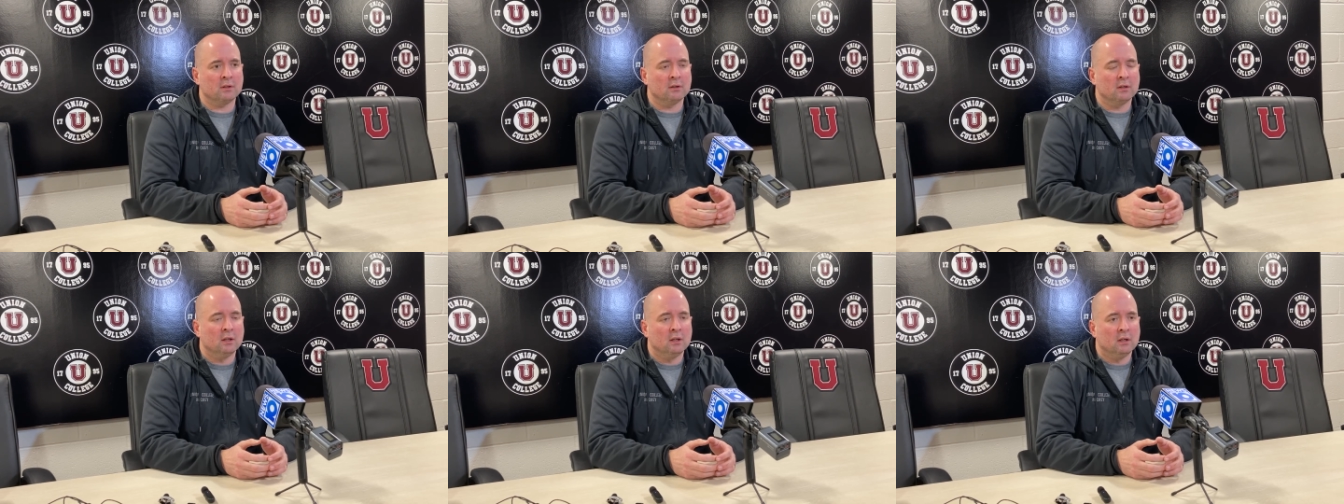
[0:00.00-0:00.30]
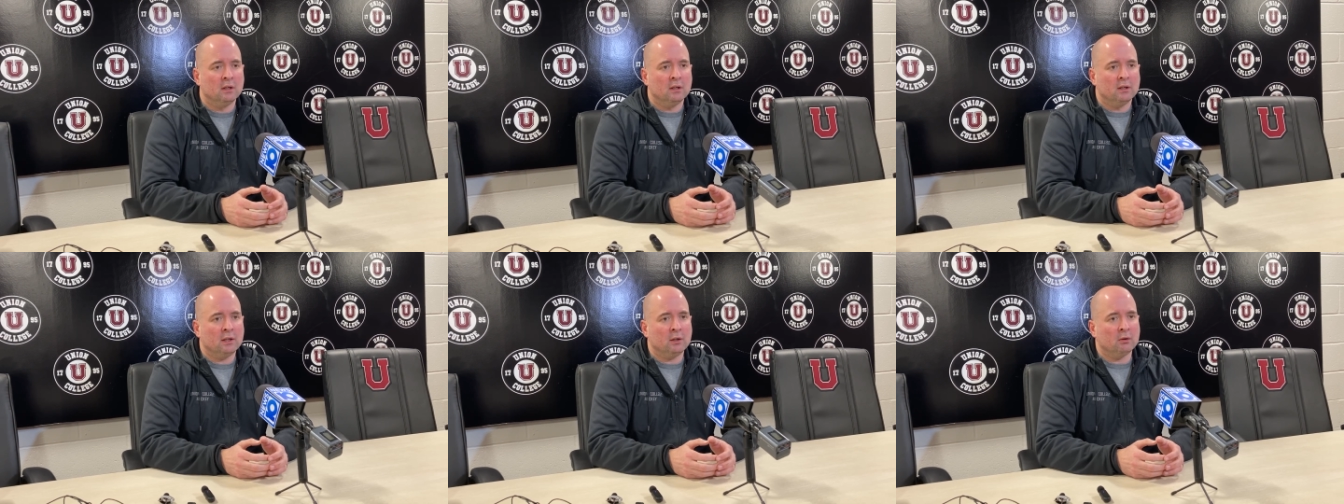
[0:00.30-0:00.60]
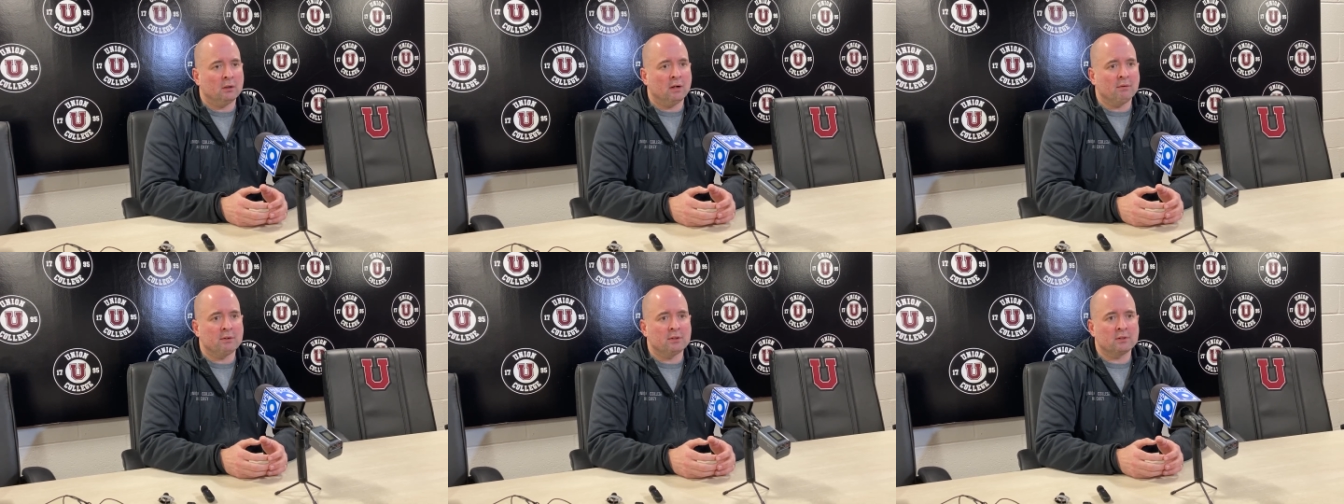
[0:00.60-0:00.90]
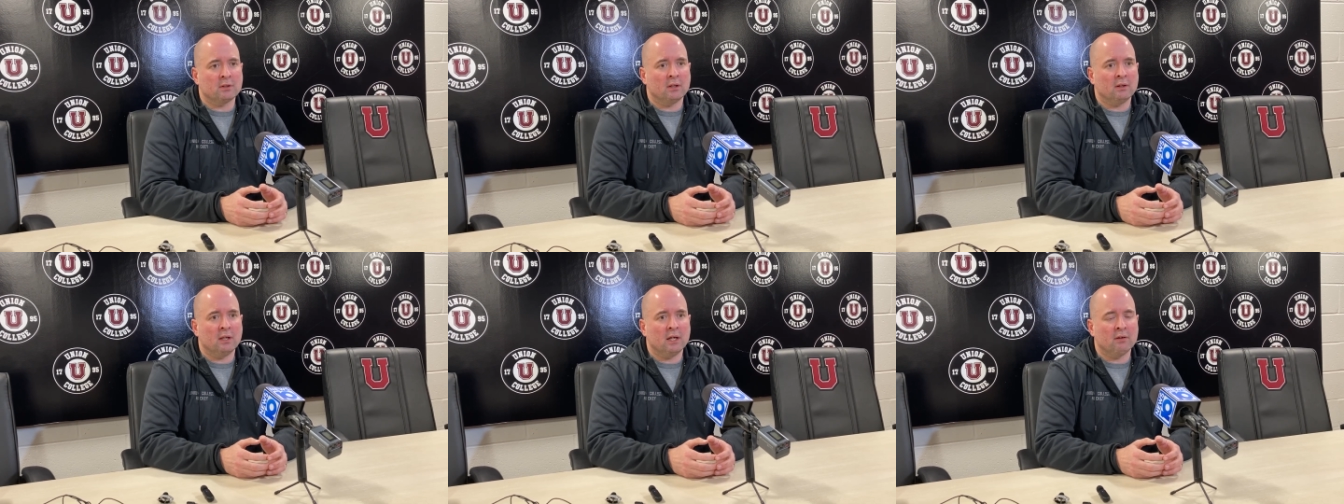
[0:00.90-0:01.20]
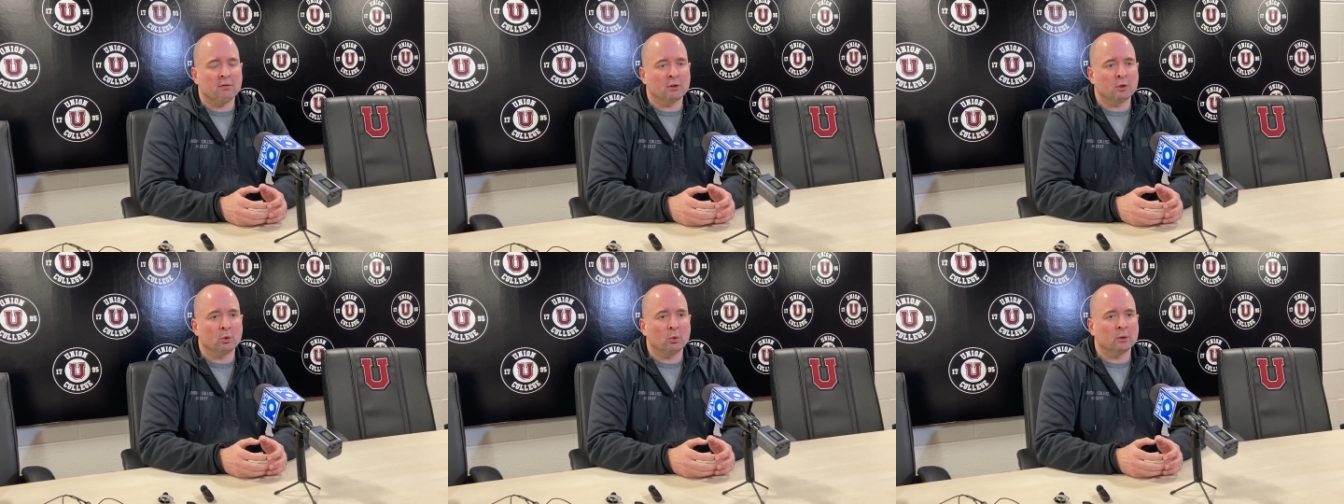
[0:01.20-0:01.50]
And you know obviously they
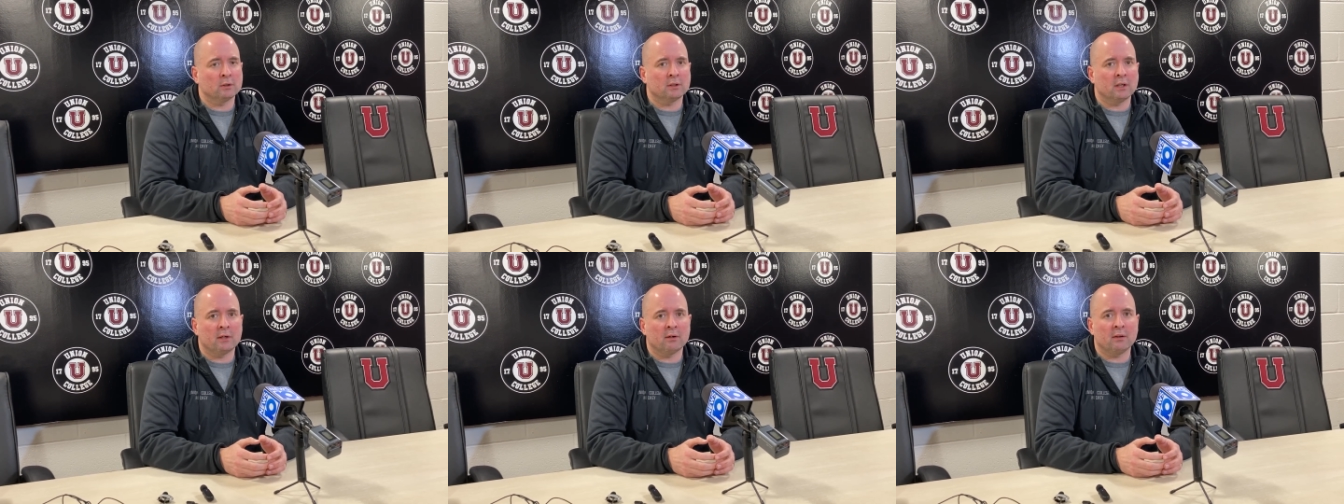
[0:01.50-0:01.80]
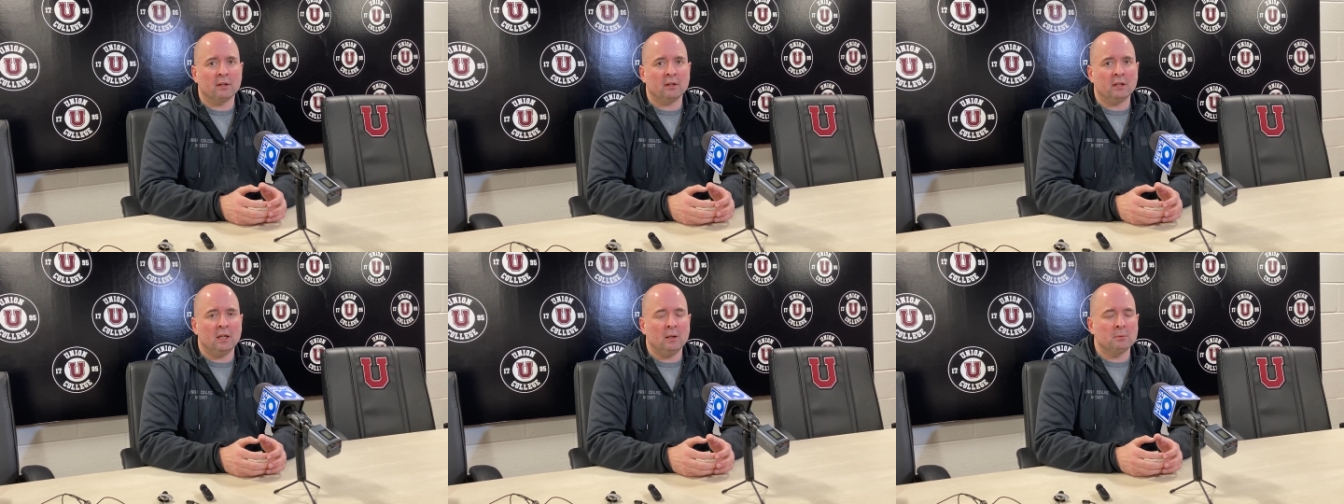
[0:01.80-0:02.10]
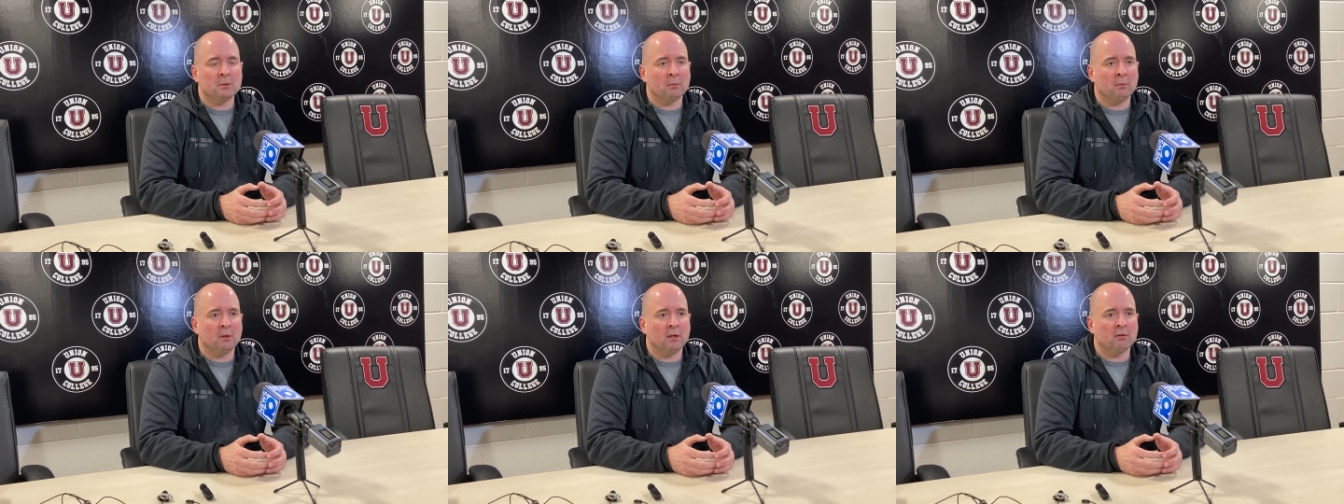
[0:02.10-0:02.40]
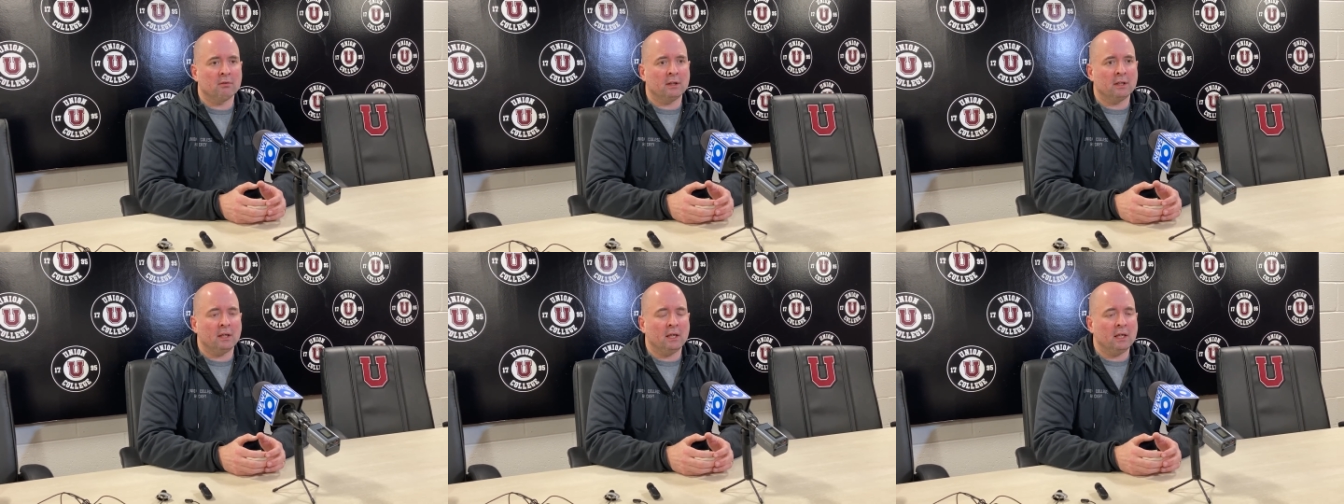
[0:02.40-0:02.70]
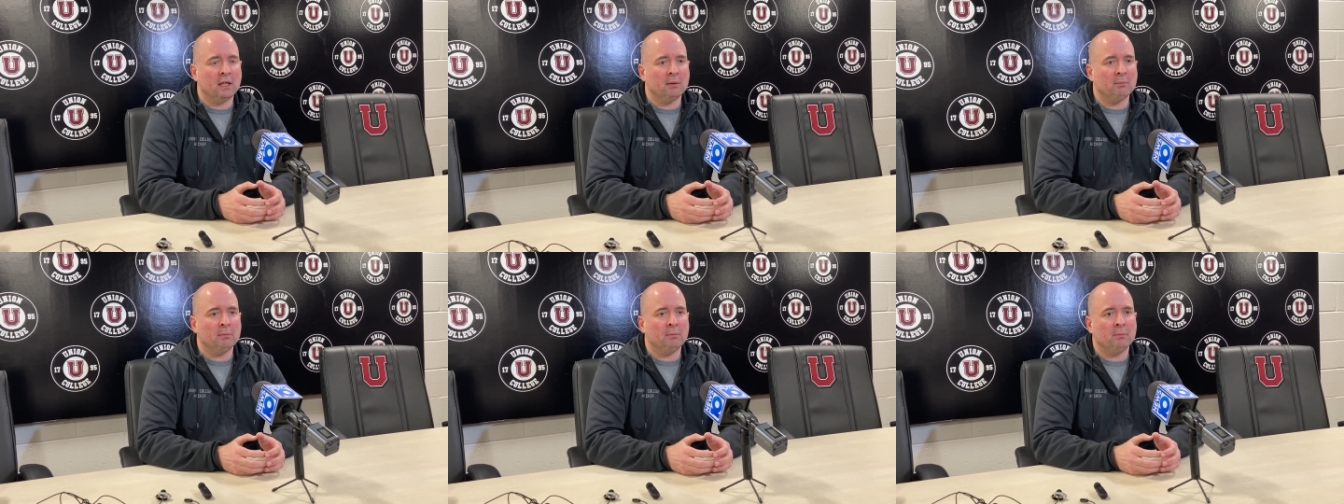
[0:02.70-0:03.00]
have a goaltender that keeps them in every
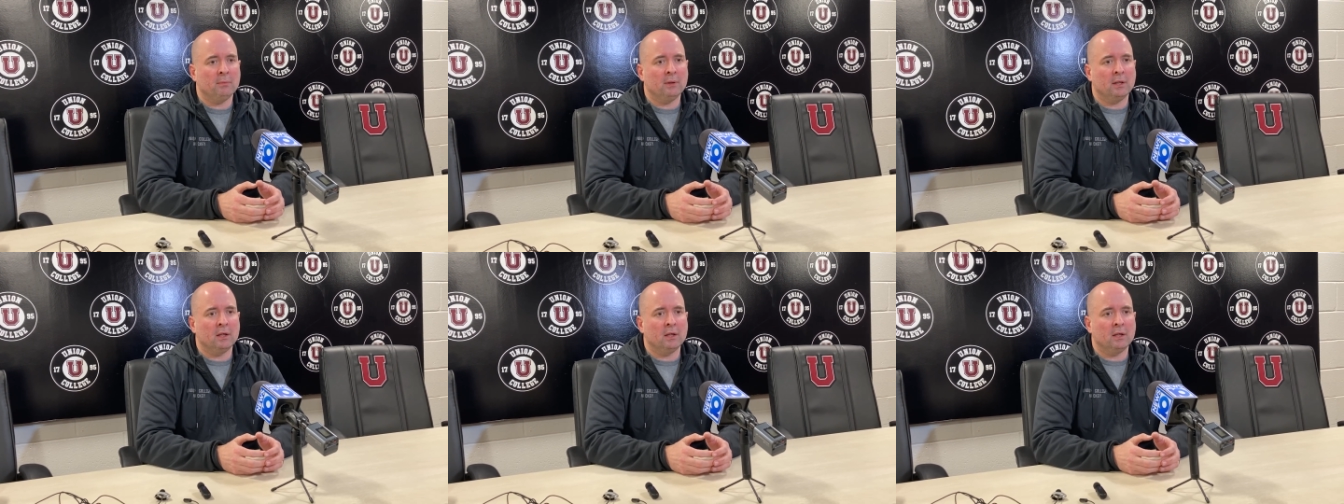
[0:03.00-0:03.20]
game.